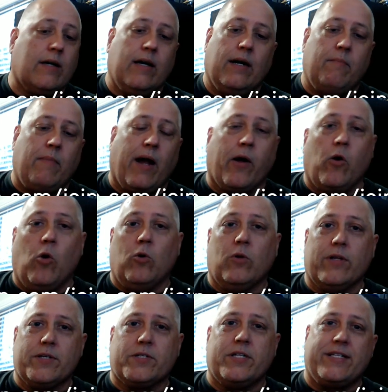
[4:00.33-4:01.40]
My goal
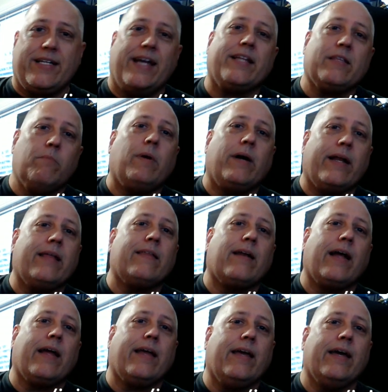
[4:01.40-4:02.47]
is to take the money that I
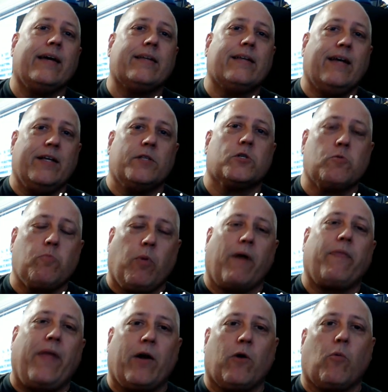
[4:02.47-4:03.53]
get and spread
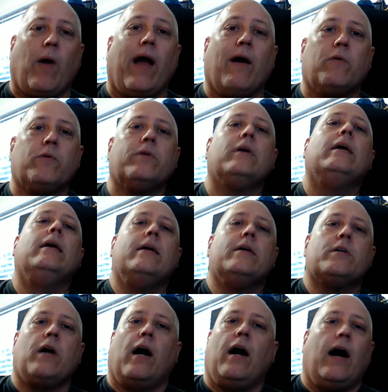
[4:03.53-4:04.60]
that around.
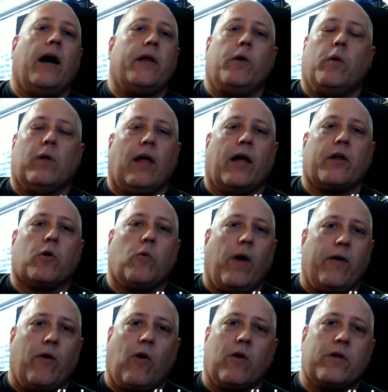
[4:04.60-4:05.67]
I know a lot of great
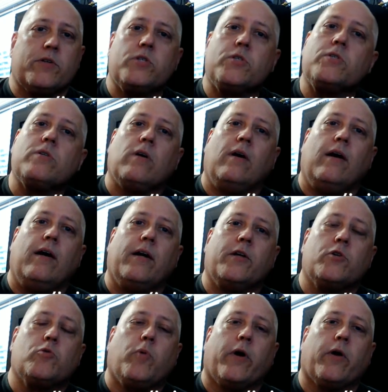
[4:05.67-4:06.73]
artists on
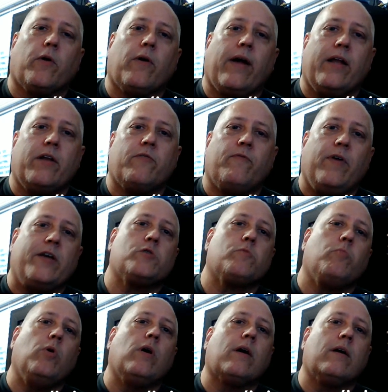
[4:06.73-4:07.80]
Twitter and
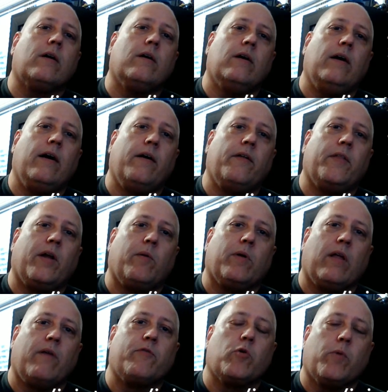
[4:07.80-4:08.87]
Facebook that I would
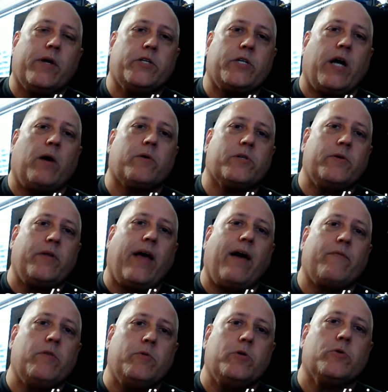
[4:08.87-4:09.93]
love to reach out to have
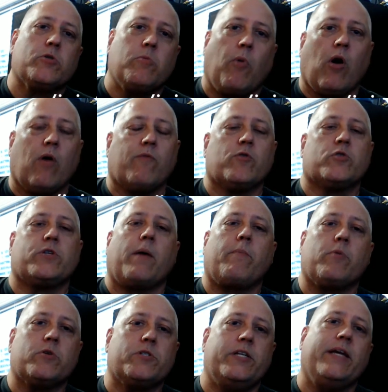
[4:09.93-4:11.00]
them do some art for
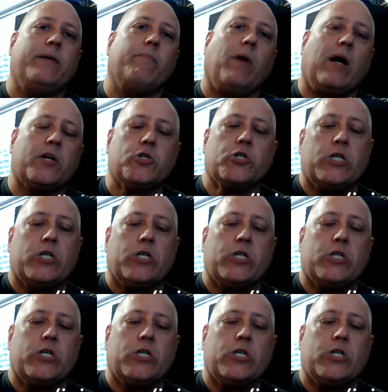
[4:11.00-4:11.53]
Cypress Knee Mush.